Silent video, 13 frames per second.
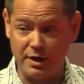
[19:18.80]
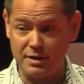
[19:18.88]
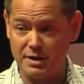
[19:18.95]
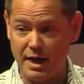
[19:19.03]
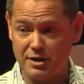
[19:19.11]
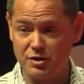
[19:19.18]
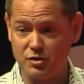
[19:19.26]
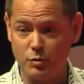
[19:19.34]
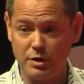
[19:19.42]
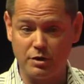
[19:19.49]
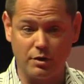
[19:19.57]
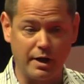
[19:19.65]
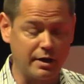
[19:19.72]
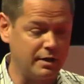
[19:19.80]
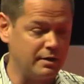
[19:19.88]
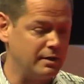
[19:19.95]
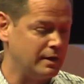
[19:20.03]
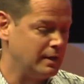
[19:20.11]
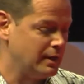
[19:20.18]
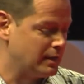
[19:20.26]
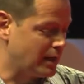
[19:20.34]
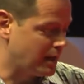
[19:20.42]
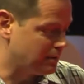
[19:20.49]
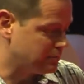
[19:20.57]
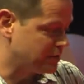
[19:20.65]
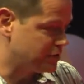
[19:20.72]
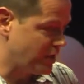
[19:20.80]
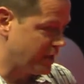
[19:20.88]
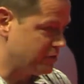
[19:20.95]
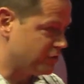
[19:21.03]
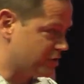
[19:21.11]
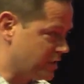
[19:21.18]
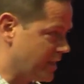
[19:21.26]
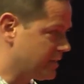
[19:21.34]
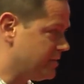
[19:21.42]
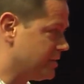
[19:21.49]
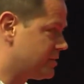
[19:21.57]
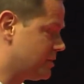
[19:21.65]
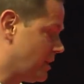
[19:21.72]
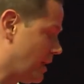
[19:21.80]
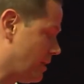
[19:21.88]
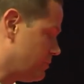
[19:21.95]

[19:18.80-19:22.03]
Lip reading: transactions we created, and just like this